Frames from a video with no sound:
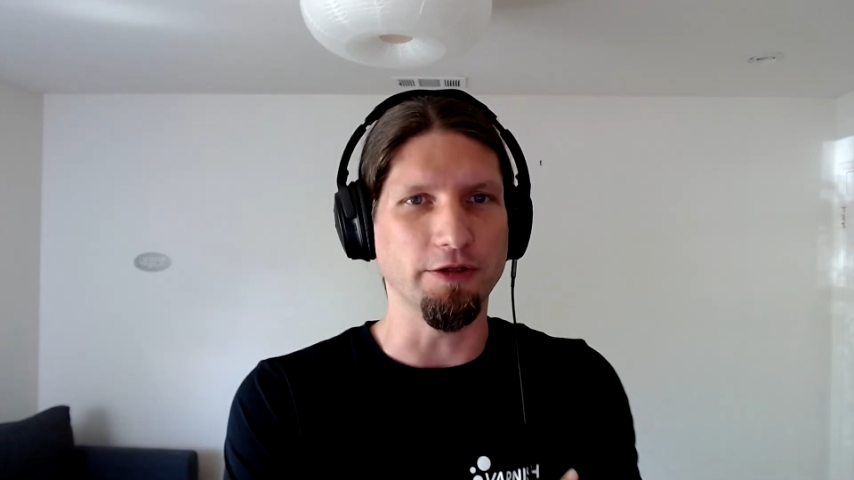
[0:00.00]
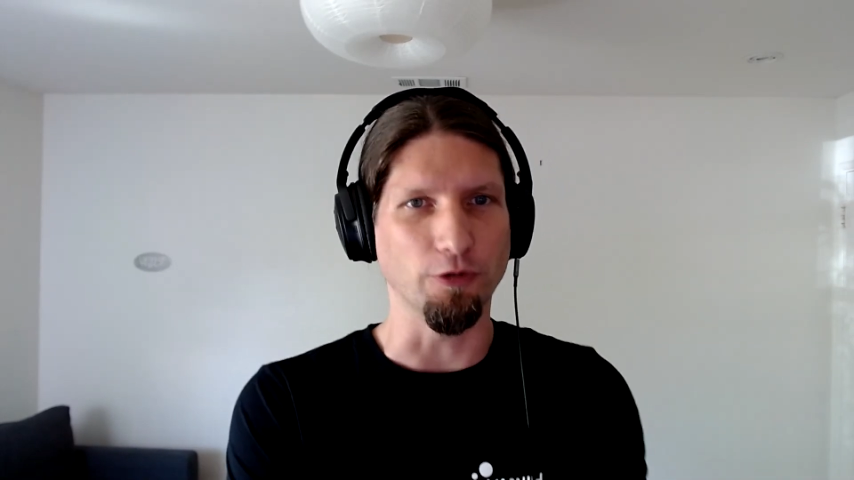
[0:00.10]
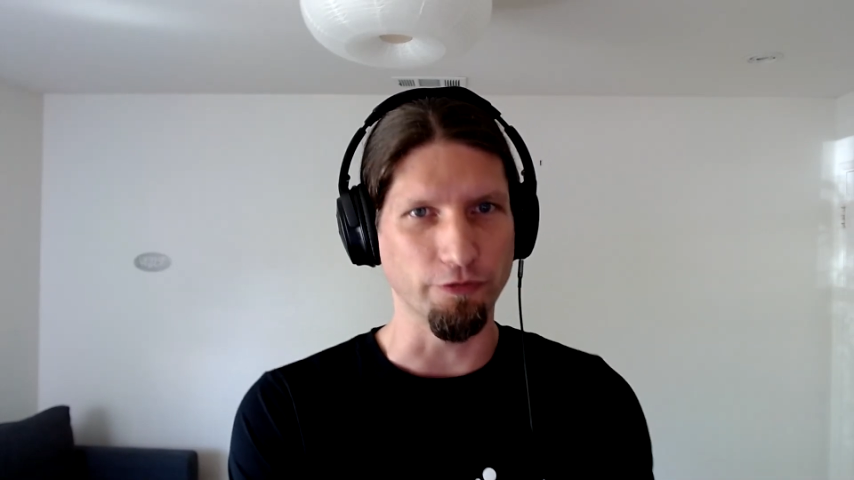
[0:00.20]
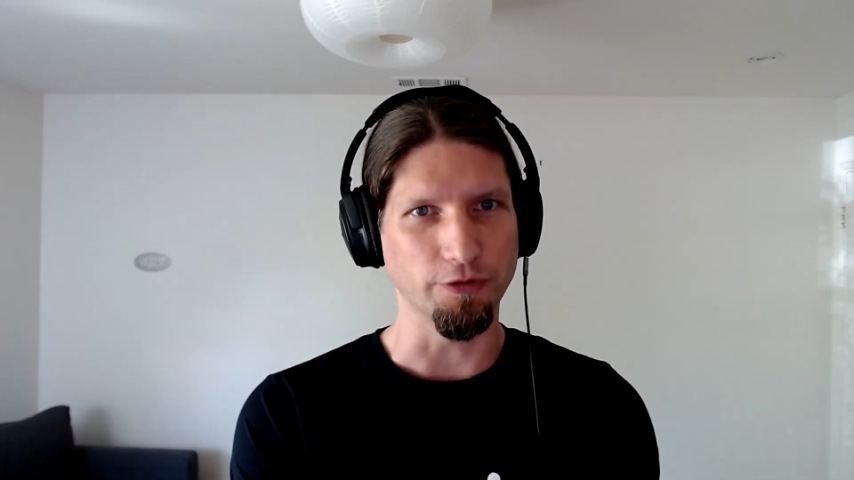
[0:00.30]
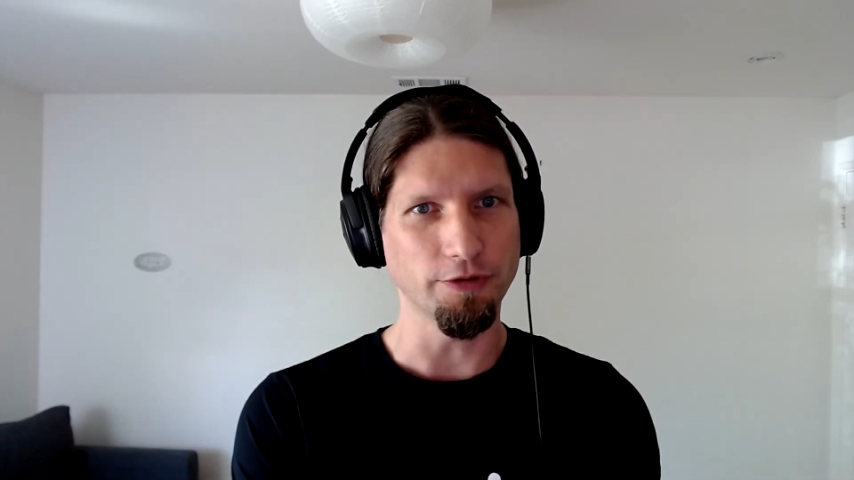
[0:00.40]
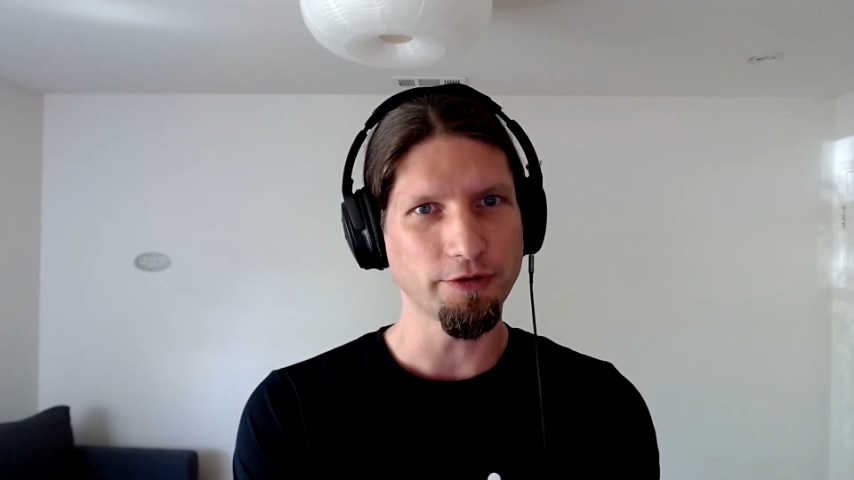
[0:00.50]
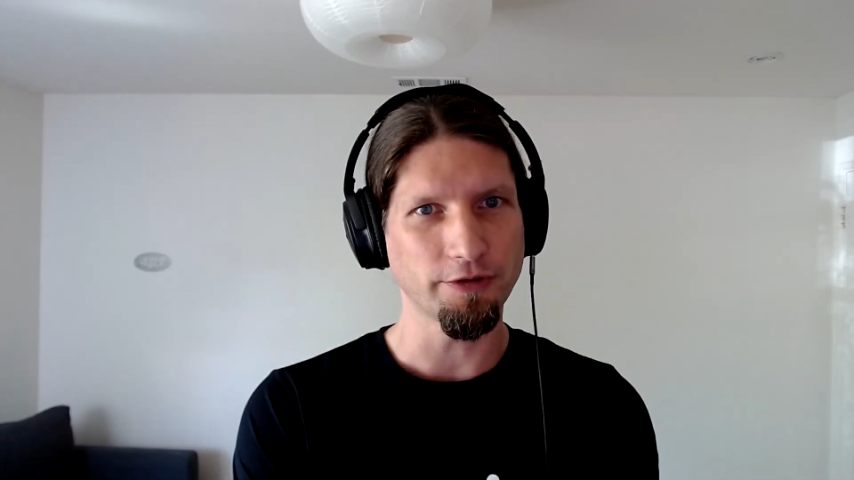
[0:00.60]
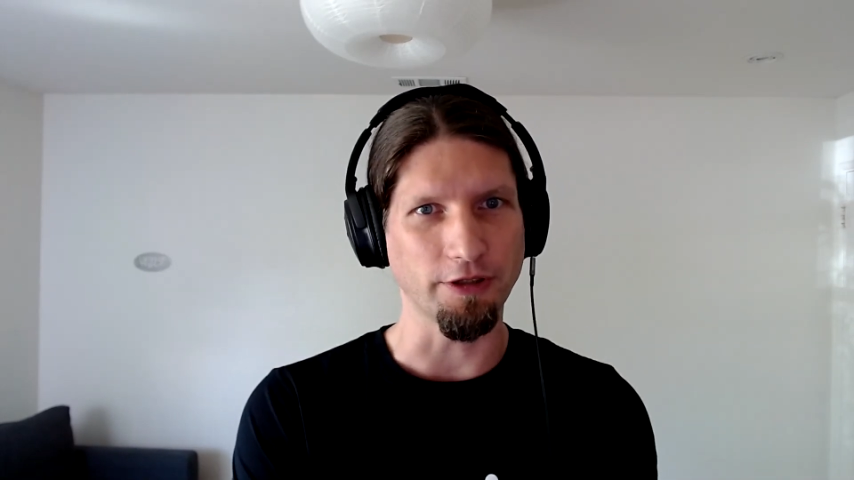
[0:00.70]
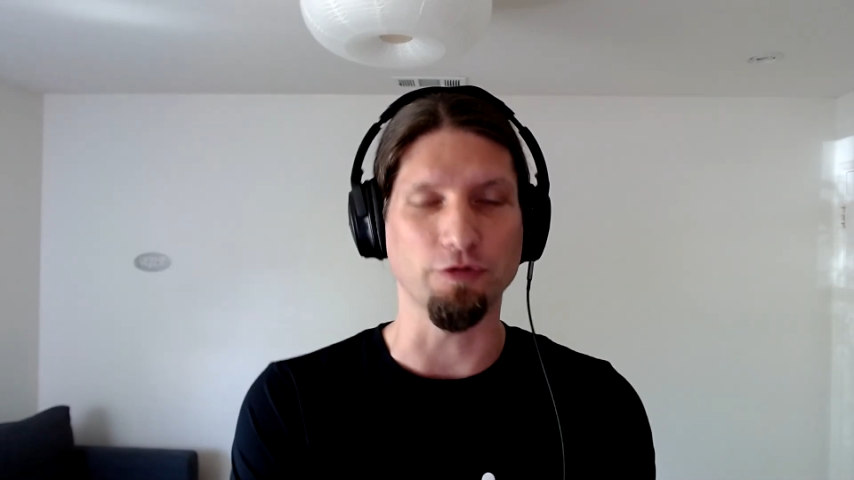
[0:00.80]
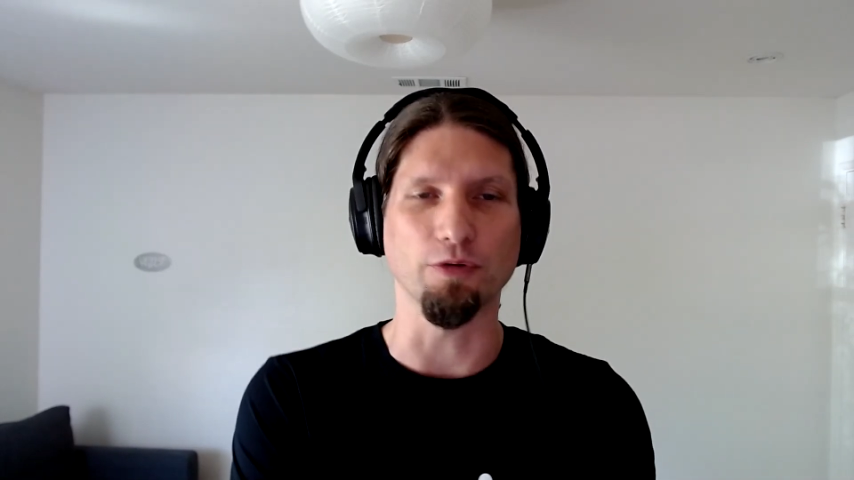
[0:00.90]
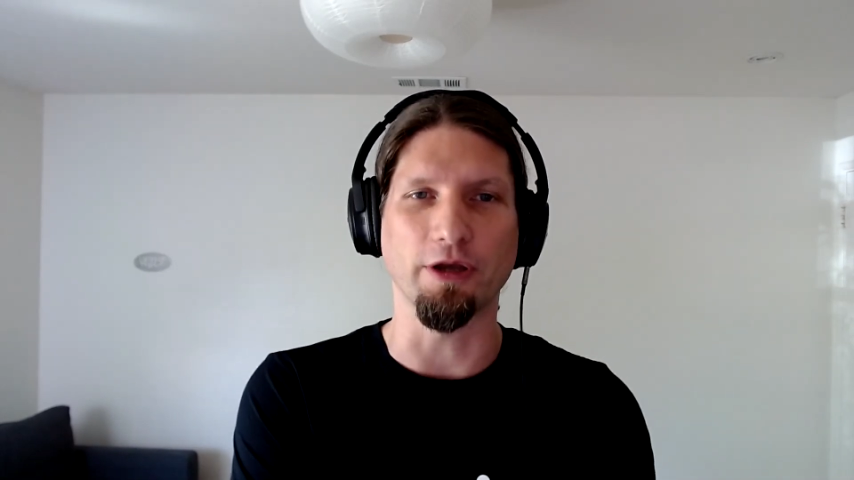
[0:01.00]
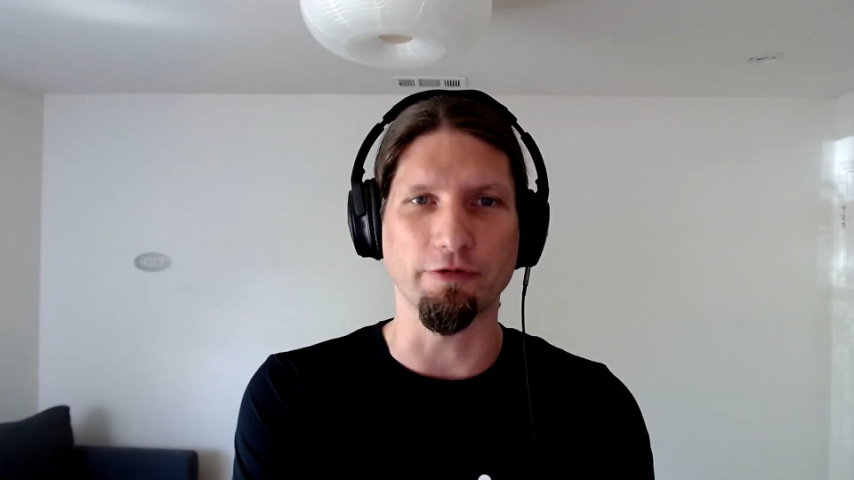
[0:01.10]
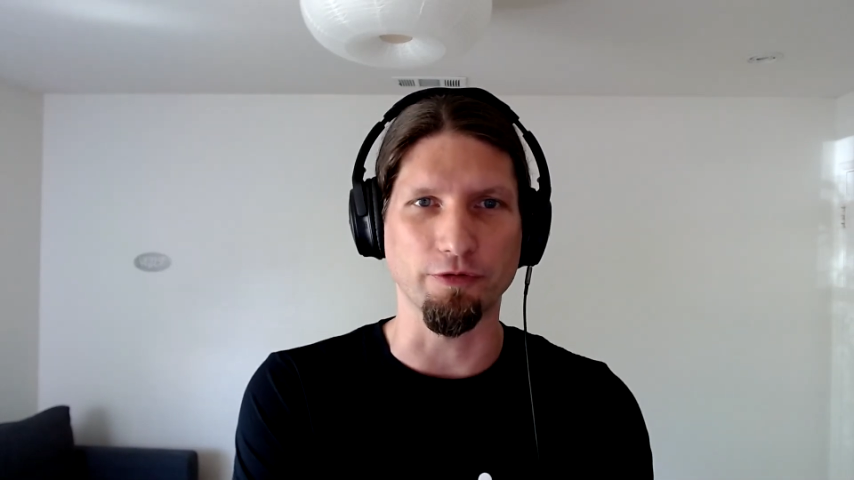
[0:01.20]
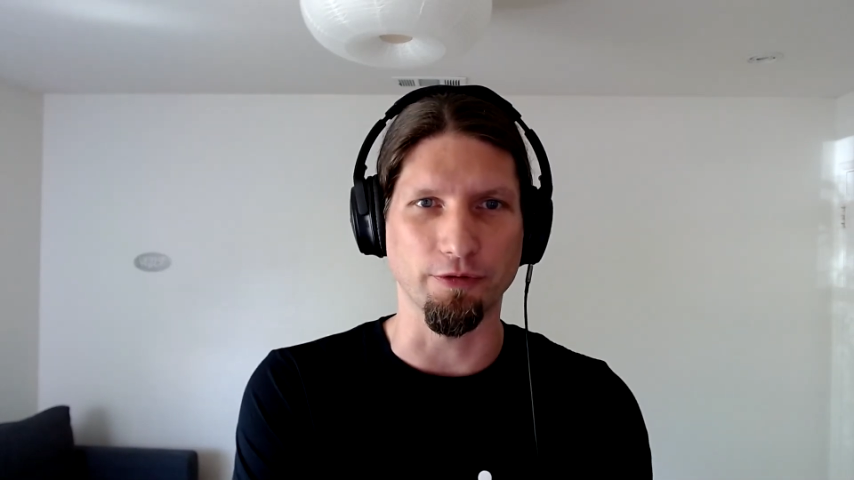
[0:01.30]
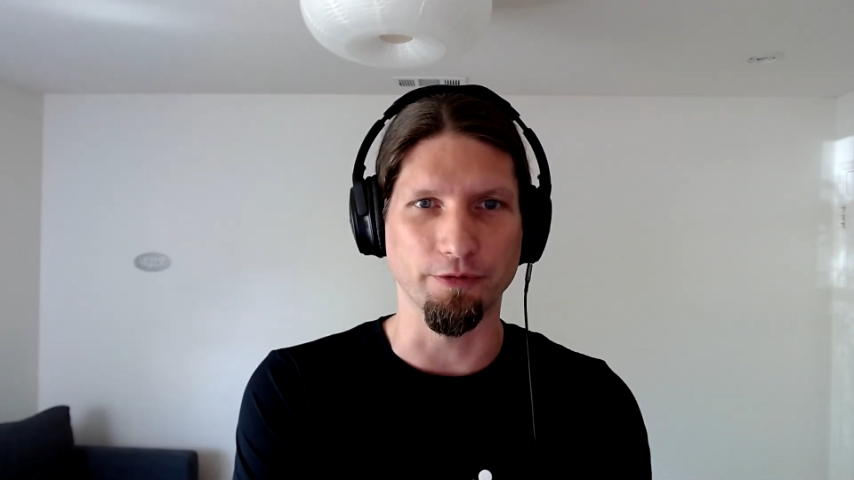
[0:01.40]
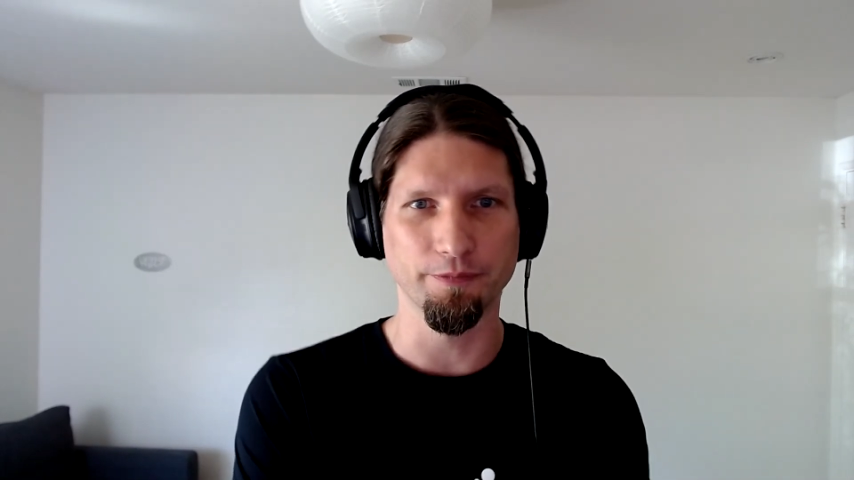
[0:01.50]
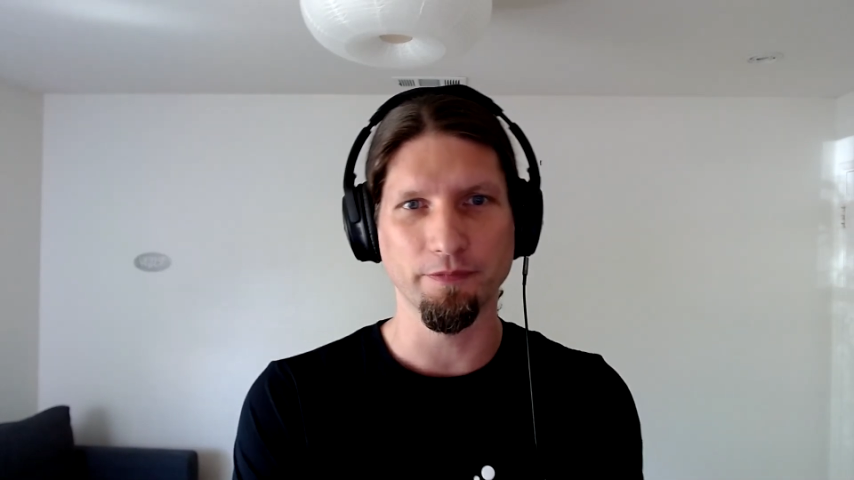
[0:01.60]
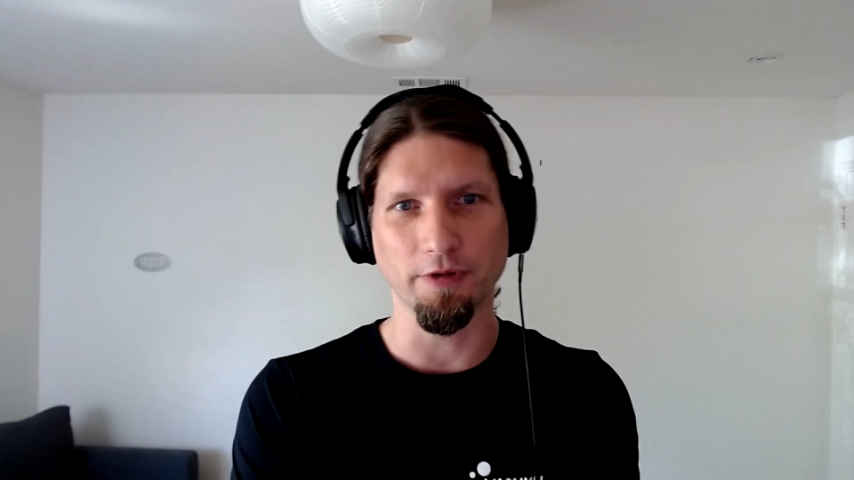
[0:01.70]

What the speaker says: it over if you ever